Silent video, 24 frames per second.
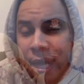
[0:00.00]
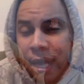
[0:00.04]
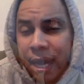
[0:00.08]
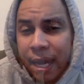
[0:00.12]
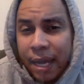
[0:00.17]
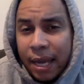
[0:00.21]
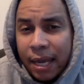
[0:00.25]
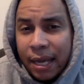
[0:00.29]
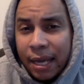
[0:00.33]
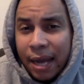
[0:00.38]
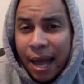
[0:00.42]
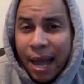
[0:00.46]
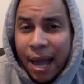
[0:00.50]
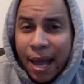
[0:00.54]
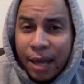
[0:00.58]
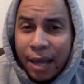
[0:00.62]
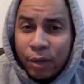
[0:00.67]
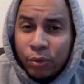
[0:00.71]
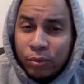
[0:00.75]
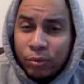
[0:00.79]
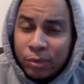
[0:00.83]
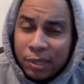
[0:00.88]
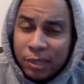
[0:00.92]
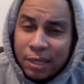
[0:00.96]
And I
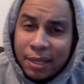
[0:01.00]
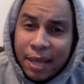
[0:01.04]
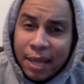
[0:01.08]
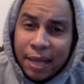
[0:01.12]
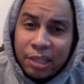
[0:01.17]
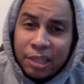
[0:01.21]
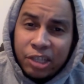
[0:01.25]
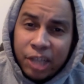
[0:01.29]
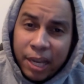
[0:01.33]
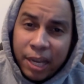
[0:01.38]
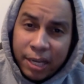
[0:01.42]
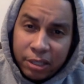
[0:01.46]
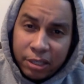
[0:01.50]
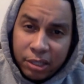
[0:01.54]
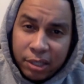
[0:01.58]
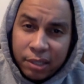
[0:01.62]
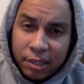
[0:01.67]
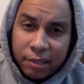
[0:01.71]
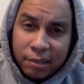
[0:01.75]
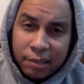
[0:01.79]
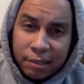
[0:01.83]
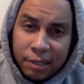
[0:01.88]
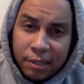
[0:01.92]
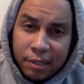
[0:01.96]
don't see that changing
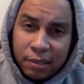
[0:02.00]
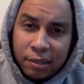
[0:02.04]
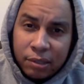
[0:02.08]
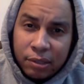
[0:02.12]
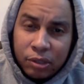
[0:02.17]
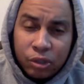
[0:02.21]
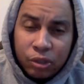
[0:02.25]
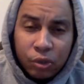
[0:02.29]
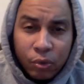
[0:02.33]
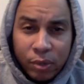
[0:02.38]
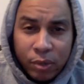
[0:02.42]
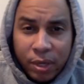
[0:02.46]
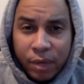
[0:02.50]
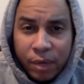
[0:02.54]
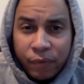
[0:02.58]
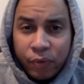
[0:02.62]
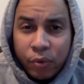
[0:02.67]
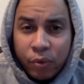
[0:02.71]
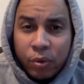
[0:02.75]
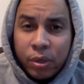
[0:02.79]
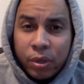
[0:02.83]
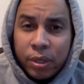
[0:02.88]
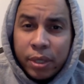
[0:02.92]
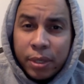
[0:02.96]
this season. So
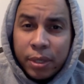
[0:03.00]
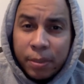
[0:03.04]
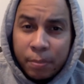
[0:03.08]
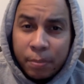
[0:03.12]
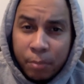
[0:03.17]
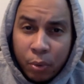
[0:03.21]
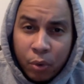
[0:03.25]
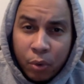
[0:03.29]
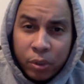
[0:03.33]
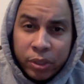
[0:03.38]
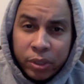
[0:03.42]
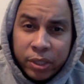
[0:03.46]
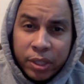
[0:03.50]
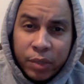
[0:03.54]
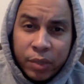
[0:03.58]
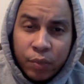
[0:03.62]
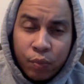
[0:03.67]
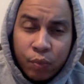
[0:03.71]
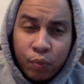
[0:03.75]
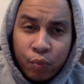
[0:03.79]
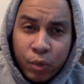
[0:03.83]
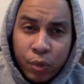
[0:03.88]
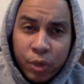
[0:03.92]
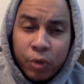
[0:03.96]
therefore,
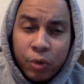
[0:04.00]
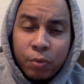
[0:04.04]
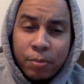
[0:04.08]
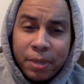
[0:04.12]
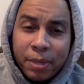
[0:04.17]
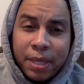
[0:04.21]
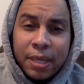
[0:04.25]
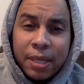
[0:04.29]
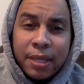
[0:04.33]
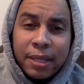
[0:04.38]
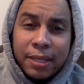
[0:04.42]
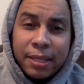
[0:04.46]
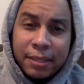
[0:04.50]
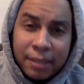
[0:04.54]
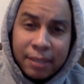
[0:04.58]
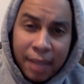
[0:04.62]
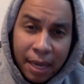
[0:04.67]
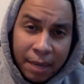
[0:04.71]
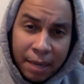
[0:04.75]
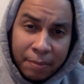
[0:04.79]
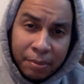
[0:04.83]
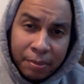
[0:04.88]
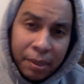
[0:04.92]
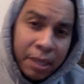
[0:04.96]
Boston will be the
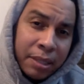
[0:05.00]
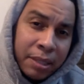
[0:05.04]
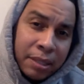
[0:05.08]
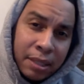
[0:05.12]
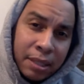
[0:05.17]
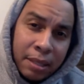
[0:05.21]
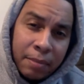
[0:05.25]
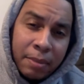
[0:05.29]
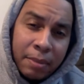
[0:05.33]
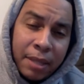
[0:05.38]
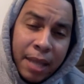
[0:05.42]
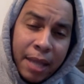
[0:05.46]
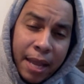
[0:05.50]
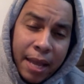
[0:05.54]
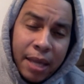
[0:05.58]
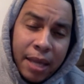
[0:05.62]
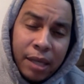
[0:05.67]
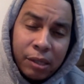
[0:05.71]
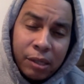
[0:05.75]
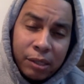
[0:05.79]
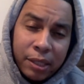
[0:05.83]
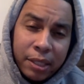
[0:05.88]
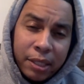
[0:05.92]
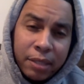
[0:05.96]
second place team in the
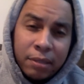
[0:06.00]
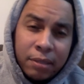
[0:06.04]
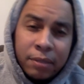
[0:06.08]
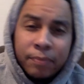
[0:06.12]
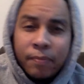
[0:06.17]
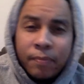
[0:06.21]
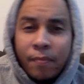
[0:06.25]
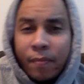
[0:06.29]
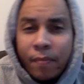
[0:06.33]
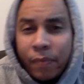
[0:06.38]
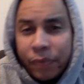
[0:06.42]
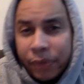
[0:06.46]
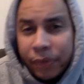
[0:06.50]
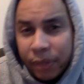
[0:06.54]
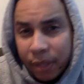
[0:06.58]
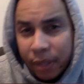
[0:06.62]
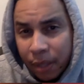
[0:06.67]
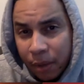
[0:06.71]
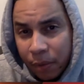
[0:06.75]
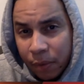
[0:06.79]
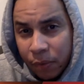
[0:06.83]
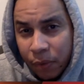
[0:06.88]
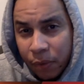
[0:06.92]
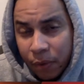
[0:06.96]
AL East,
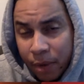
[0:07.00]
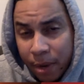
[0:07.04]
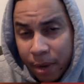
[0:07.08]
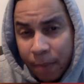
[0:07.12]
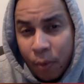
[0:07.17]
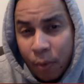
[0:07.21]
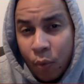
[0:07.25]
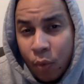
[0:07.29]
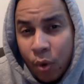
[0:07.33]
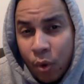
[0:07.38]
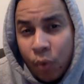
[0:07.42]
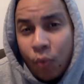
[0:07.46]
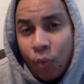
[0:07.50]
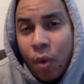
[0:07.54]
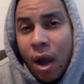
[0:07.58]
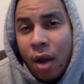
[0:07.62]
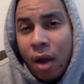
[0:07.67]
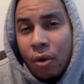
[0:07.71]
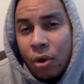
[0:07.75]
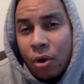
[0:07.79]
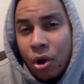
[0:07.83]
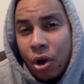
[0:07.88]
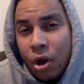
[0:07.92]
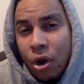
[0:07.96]
the number one
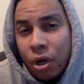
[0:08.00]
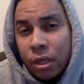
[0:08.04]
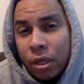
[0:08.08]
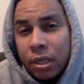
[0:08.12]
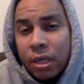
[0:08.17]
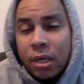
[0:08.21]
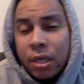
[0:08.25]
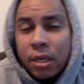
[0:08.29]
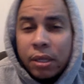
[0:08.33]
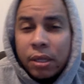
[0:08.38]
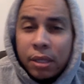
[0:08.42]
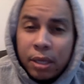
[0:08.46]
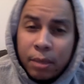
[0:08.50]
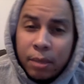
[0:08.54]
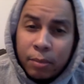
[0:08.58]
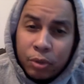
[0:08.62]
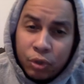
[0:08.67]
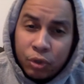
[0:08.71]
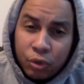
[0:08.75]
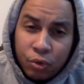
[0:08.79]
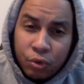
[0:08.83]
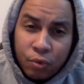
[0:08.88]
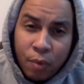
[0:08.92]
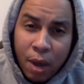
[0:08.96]
wild card, the number
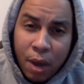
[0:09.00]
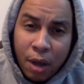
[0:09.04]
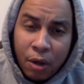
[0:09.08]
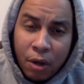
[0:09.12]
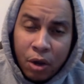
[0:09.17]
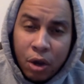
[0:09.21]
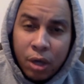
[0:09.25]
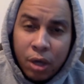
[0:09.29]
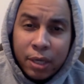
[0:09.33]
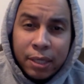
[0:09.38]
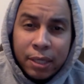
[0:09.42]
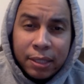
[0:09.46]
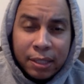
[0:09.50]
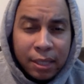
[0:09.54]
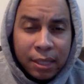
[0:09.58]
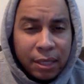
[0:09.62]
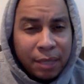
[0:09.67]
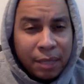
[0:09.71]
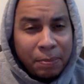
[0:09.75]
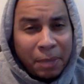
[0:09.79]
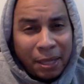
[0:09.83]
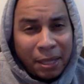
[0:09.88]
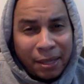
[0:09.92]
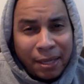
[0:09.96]
two wild card in the
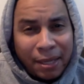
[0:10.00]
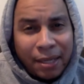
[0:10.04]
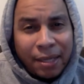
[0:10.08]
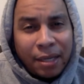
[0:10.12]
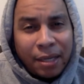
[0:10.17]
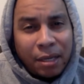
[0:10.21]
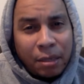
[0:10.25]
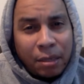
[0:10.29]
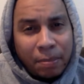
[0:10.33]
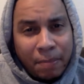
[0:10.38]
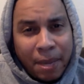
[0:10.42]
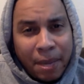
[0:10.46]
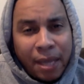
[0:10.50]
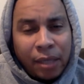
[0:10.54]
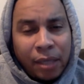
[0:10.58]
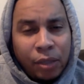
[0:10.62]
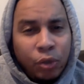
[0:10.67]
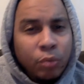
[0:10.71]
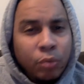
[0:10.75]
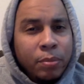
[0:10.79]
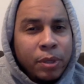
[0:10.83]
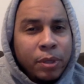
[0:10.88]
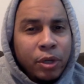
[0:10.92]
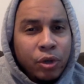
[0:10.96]
team. I think they could make a
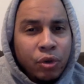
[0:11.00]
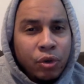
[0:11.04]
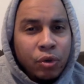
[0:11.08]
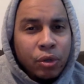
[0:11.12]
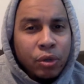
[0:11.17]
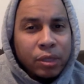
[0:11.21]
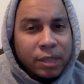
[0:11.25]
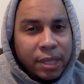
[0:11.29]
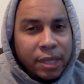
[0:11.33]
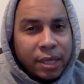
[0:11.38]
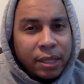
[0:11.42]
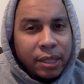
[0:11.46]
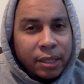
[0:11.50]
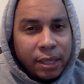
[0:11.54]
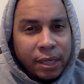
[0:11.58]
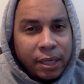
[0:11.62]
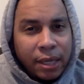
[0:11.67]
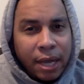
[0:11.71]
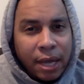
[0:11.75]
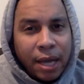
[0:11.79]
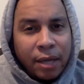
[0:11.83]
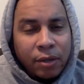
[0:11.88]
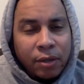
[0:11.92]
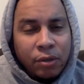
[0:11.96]
little bit of noise. They they're
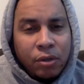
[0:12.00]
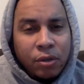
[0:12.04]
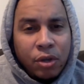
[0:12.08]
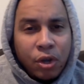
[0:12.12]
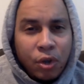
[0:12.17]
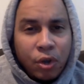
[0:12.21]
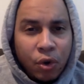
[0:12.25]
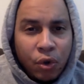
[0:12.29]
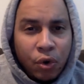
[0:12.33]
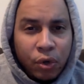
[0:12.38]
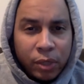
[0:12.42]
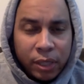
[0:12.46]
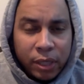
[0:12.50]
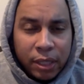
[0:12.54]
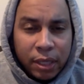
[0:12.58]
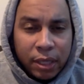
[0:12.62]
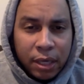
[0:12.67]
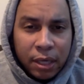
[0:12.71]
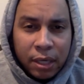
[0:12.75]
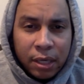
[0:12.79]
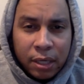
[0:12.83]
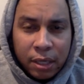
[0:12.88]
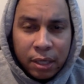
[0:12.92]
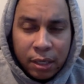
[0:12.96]
kind of on the
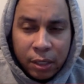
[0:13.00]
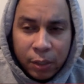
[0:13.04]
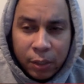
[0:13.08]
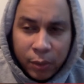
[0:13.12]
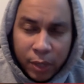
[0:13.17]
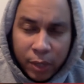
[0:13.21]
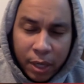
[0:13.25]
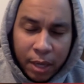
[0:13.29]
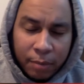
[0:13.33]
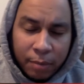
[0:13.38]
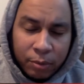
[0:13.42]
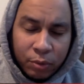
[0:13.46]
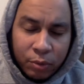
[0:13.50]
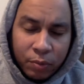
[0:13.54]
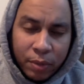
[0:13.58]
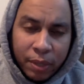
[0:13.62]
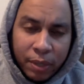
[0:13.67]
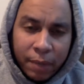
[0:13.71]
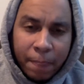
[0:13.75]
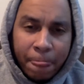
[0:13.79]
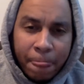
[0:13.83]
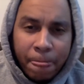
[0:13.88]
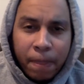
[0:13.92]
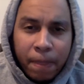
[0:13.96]
uh, on the
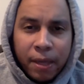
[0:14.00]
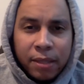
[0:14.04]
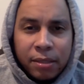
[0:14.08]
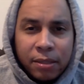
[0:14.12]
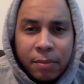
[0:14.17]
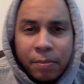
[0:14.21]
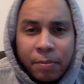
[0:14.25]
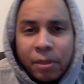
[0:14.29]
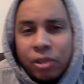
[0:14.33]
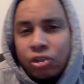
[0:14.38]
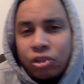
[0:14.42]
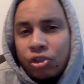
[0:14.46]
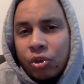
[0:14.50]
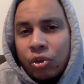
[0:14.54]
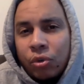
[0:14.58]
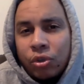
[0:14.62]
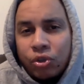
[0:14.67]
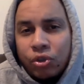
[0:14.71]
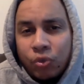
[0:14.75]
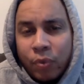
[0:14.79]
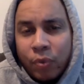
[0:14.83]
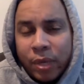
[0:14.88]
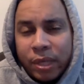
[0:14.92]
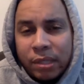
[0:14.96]
upswing is the Minnesota
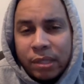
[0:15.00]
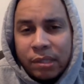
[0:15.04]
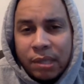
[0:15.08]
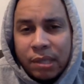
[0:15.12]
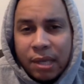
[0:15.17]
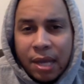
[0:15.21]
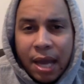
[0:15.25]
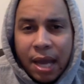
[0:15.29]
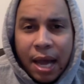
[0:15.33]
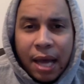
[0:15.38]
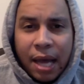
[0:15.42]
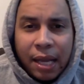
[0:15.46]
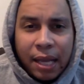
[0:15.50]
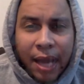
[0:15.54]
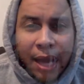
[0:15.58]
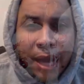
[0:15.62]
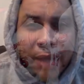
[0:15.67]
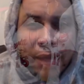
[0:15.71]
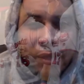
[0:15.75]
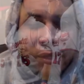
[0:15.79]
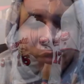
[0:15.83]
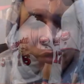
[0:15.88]
Twins. I like